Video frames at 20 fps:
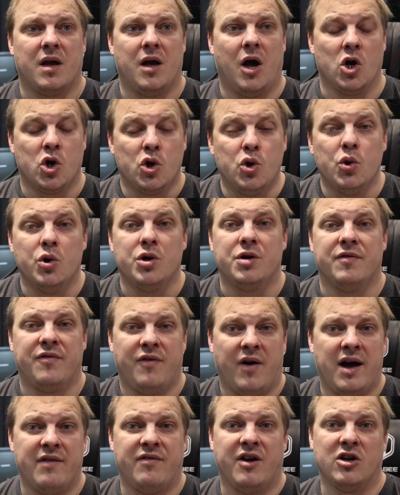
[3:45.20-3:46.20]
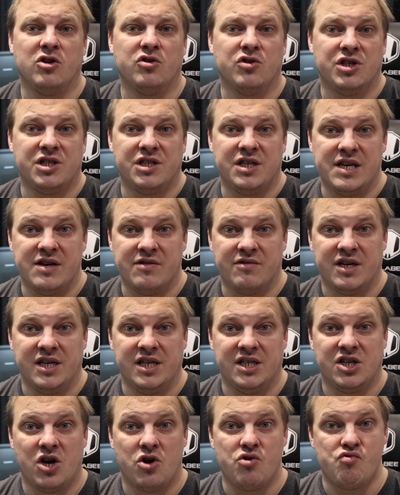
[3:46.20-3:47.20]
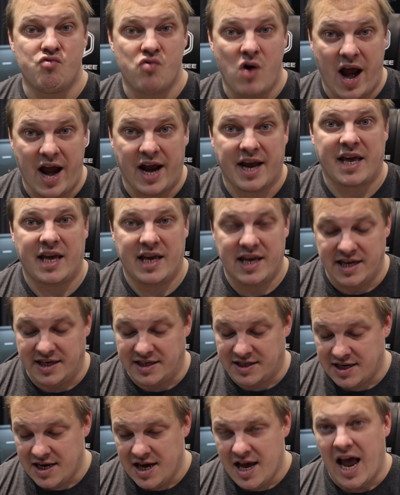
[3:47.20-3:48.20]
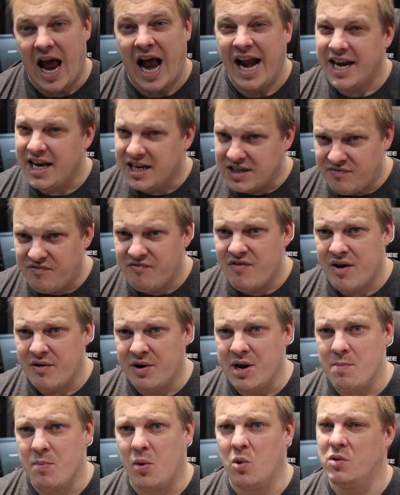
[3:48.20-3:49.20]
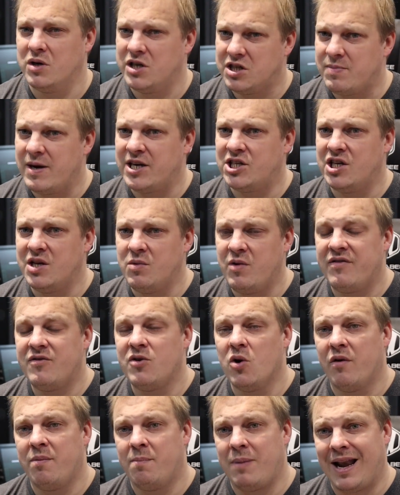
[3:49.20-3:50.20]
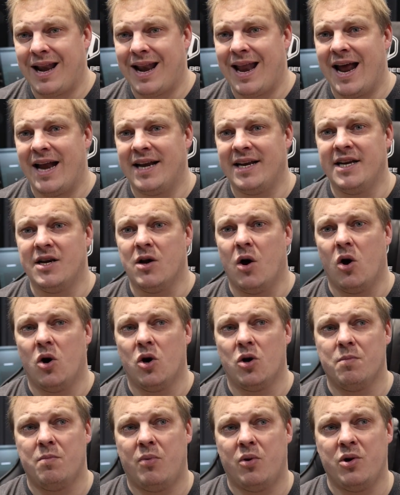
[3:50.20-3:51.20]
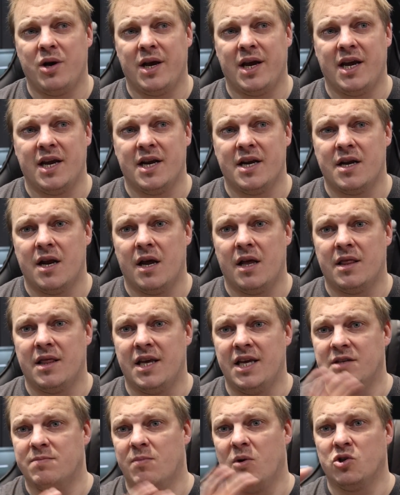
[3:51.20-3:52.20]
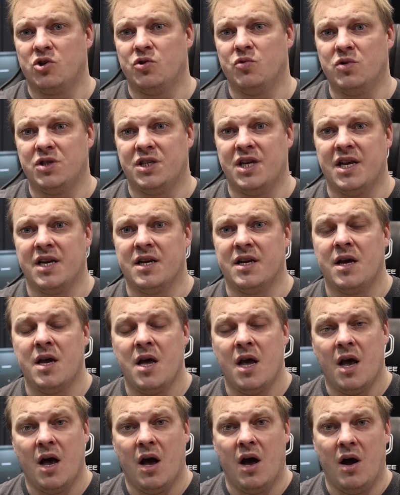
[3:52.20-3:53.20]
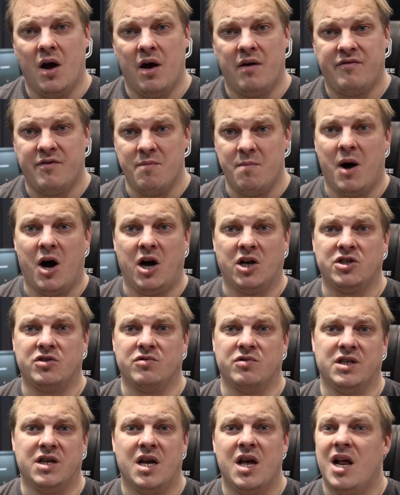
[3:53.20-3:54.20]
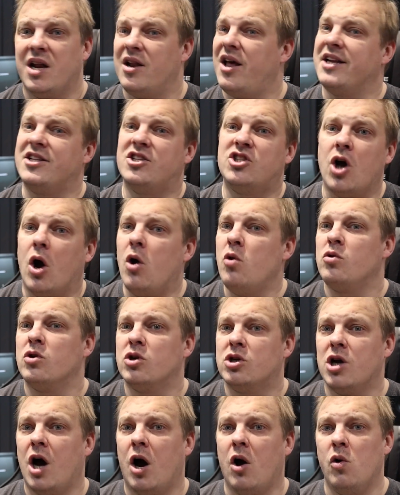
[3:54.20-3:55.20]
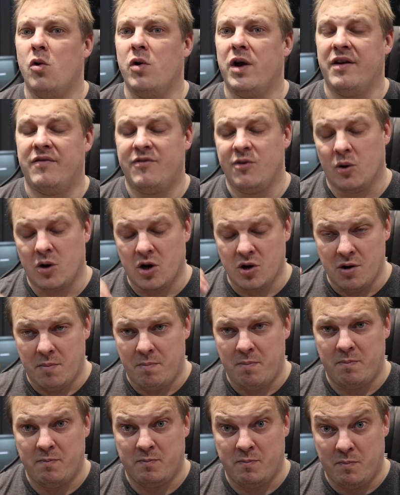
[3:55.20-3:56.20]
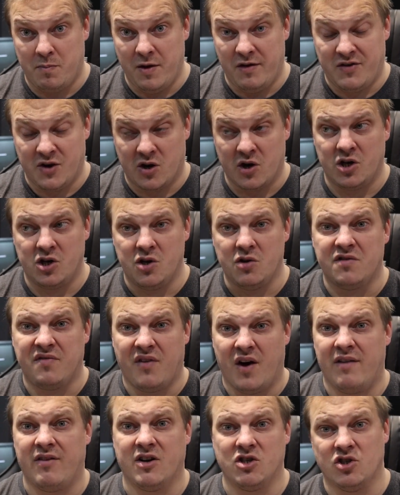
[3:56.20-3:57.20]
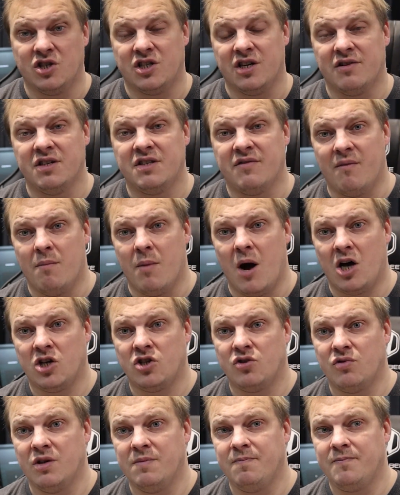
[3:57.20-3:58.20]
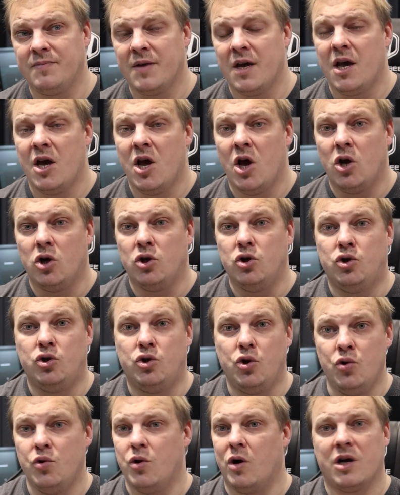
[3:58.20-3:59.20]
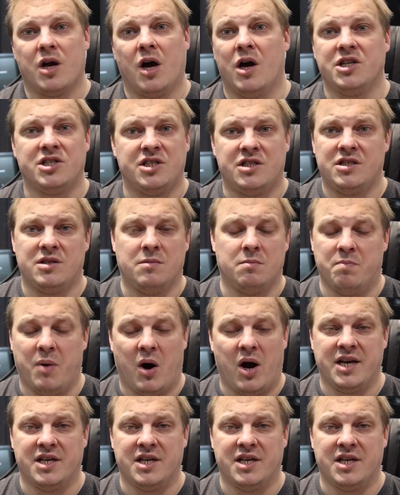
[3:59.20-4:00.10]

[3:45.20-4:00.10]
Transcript: a good 500 series rack is. And it is very important, especially if you're planning on putting these modules in for mastering. Like, don't go, if you're gonna use 500 series for mastering, do not go and buy